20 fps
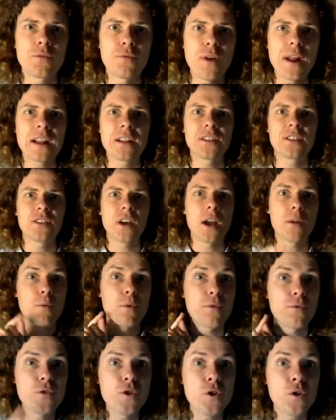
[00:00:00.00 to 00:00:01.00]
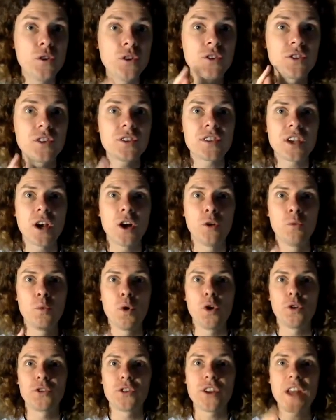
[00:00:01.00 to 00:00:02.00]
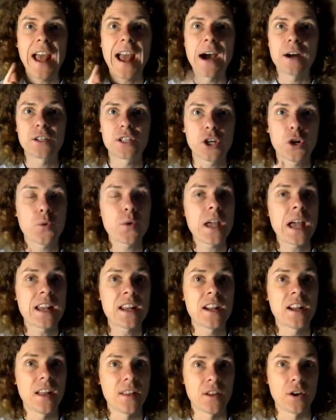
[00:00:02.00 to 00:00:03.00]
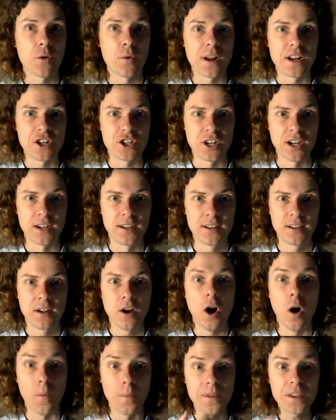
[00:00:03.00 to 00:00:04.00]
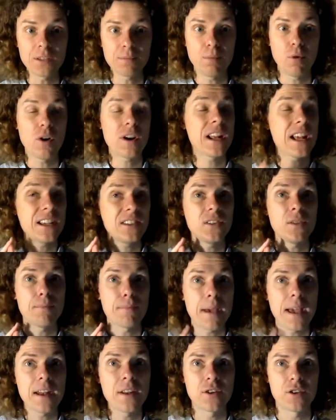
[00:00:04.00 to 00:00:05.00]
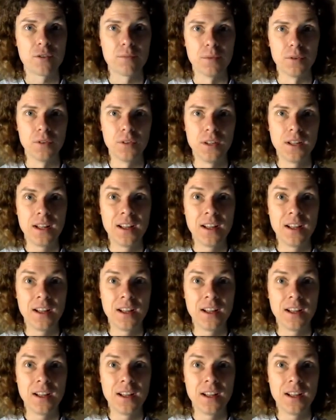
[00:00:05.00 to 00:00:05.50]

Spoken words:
Frankenstein refuses to tell Walton how to create another creature. On this point, he's impenetrable.